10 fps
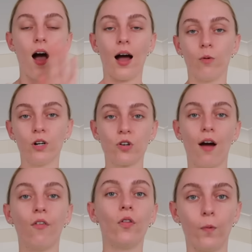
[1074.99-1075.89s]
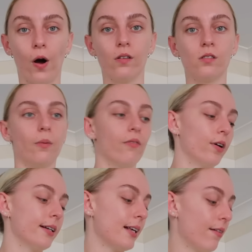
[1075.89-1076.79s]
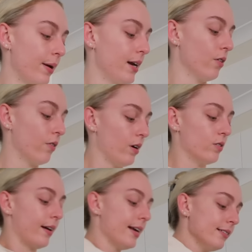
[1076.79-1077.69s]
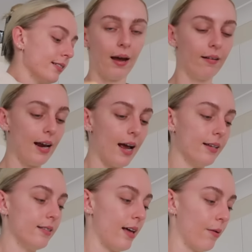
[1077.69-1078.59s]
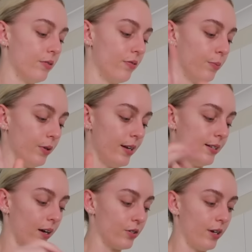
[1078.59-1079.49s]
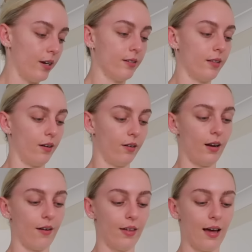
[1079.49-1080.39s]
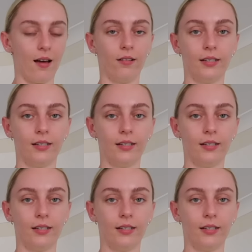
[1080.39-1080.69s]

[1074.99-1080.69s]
I want to travel the world so we've got to save money on groceries. Perinaise, that was from Woolies actually because they don't have that